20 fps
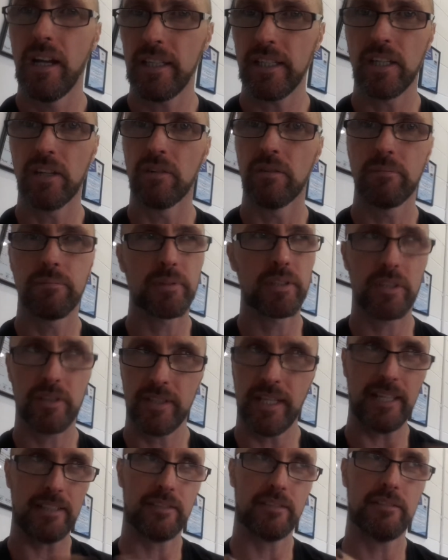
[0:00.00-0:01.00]
you know, because
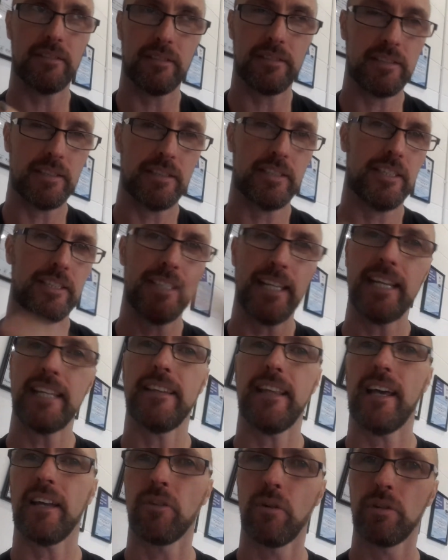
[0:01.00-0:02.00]
that to
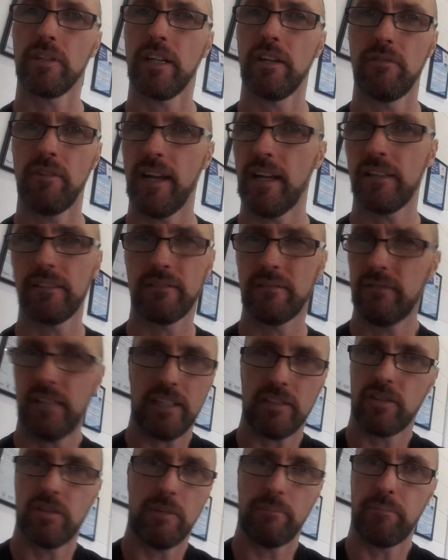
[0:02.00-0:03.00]
sustain that all year round,
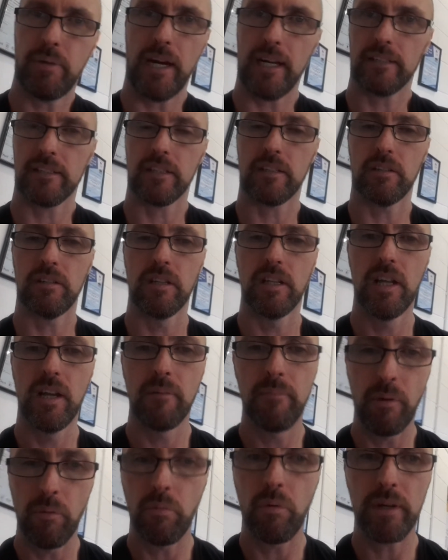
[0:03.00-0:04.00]
that's not practical.
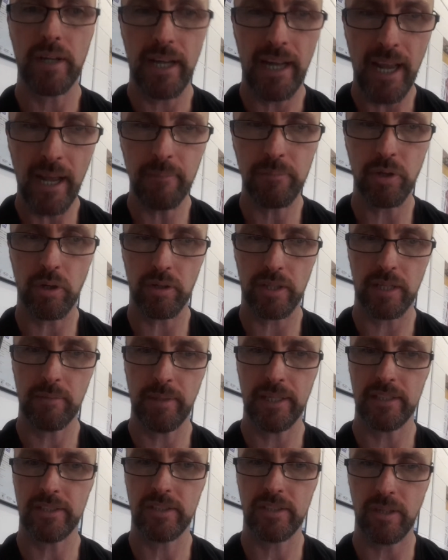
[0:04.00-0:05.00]
But what I am talking
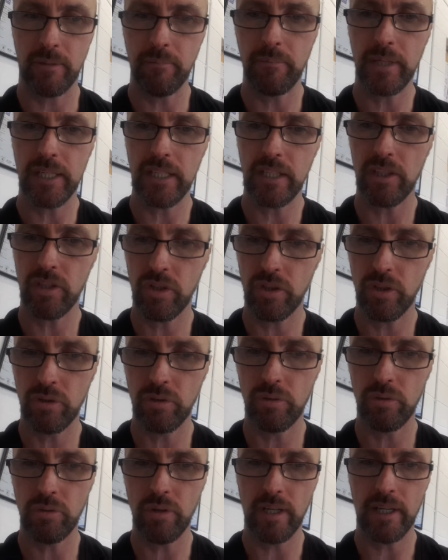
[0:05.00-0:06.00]
about is somebody
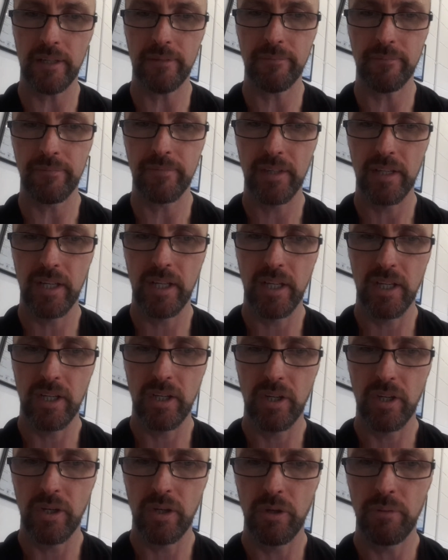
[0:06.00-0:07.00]
who
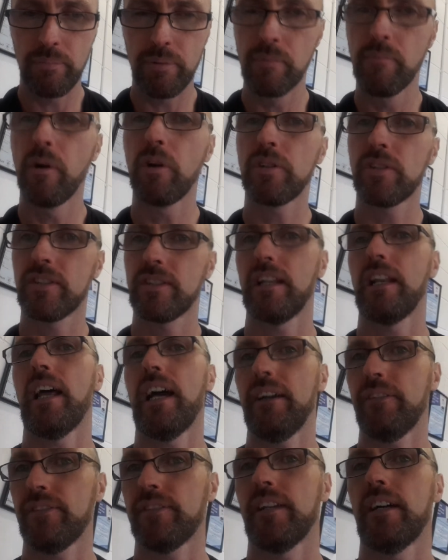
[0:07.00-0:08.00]
promotes the
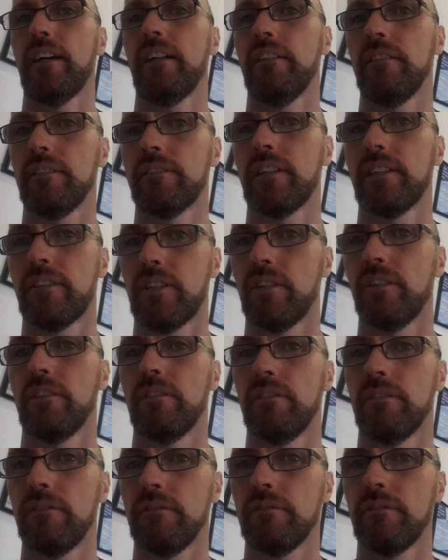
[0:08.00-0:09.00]
lifestyle that
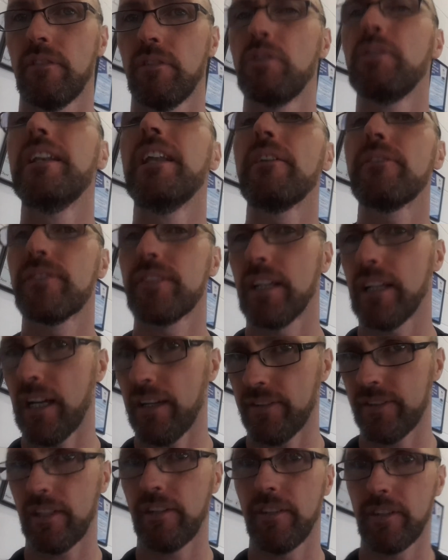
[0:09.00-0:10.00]
they're, or who lives the
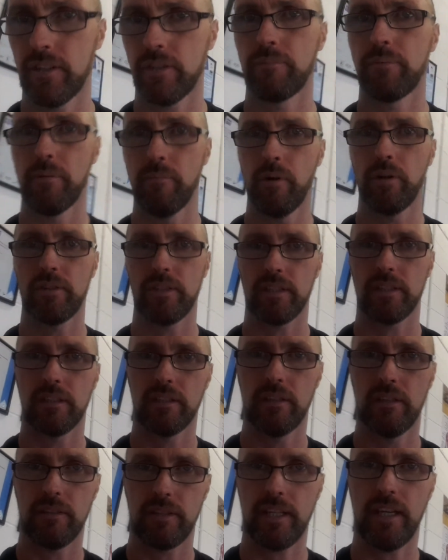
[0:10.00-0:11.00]
lifestyle that they're promoting,
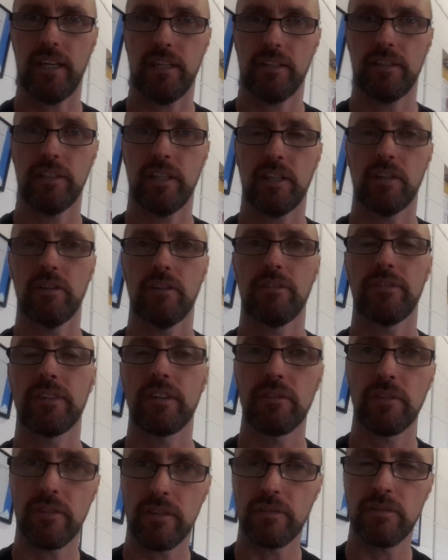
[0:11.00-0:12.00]
okay? You know,
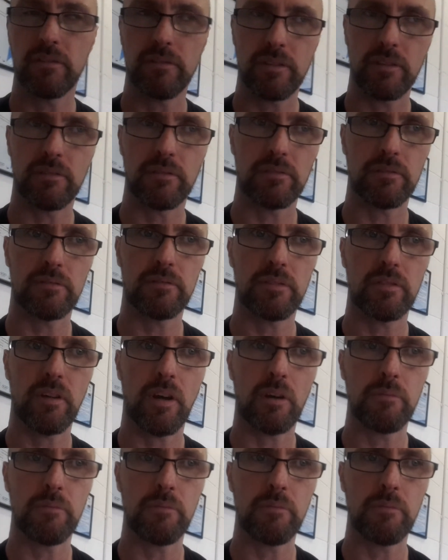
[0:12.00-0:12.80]
they're